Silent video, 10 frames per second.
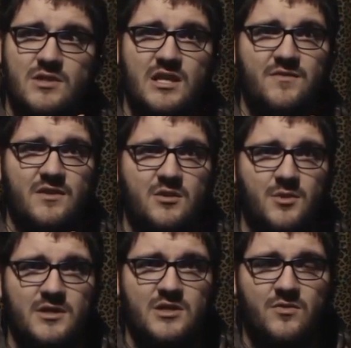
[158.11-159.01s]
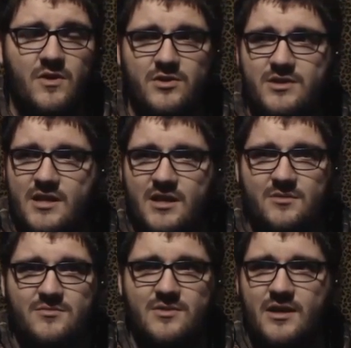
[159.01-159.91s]
the TV to myself all the
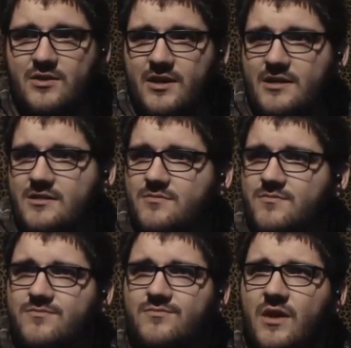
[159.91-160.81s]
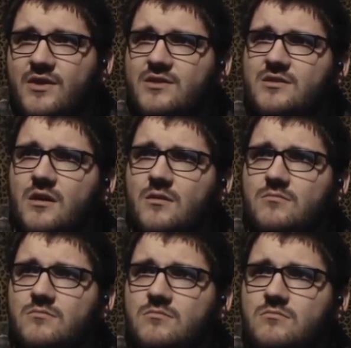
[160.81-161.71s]
time. I only had, I think,
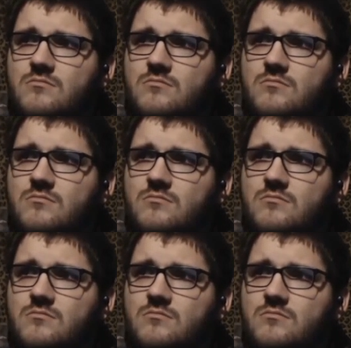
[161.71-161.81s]
some.